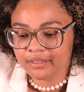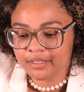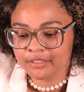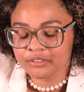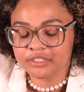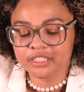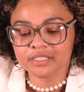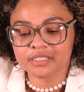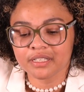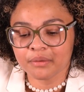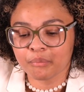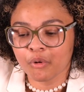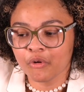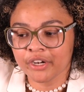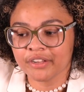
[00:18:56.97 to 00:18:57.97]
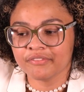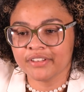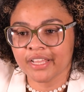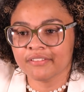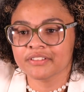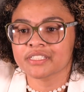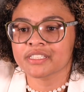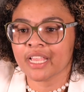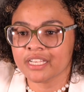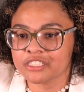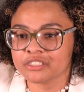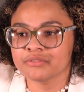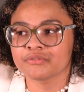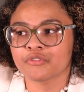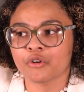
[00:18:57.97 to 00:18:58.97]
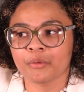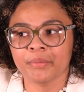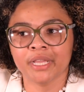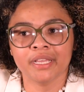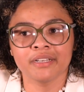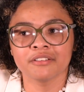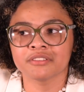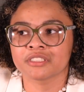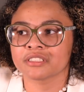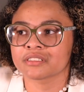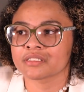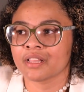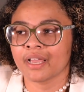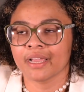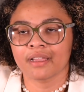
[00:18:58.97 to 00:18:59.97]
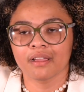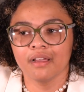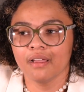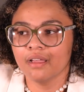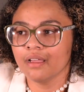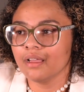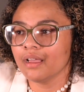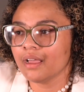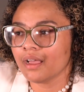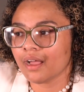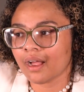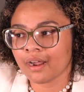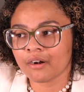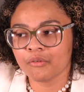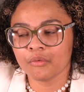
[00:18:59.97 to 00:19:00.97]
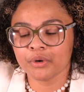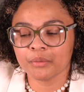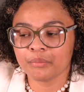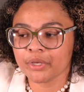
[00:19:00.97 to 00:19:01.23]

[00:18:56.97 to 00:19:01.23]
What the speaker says: it was just a point of devastation for me. And it was just like, I don't want to